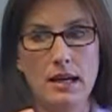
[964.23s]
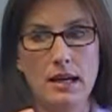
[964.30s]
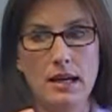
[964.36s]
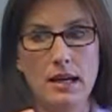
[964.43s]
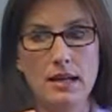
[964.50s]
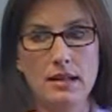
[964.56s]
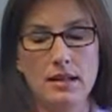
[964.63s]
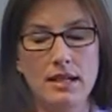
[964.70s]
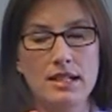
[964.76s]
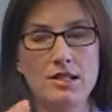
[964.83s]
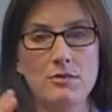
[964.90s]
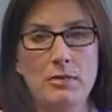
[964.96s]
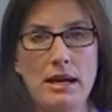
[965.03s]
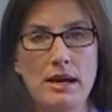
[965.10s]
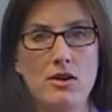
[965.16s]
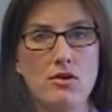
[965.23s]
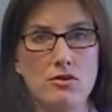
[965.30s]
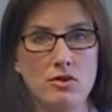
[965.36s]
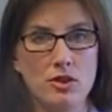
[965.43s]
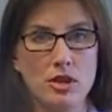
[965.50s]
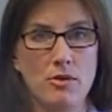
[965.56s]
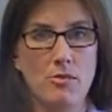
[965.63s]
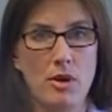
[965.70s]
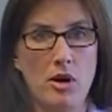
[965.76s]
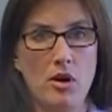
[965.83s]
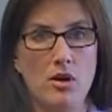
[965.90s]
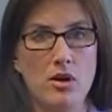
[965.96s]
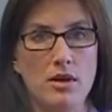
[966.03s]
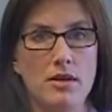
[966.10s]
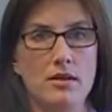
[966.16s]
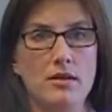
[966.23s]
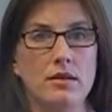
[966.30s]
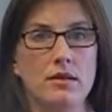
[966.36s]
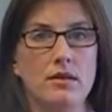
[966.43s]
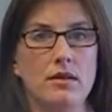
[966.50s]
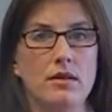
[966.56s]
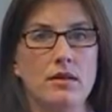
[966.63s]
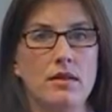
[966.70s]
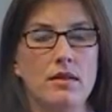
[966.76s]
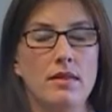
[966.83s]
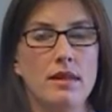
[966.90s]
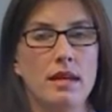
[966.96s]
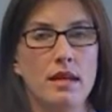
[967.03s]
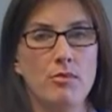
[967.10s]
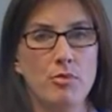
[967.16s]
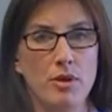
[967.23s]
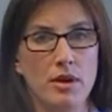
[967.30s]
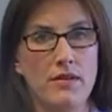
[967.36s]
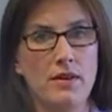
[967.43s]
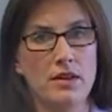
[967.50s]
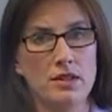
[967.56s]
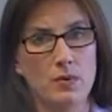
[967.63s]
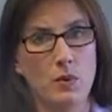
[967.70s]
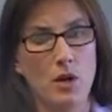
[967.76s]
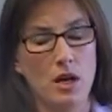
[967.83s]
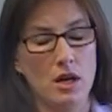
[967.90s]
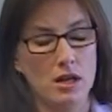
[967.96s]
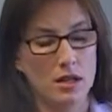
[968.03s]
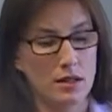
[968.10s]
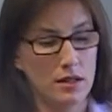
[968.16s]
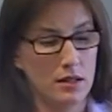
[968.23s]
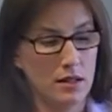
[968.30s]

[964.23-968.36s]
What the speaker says: expound upon the previous work.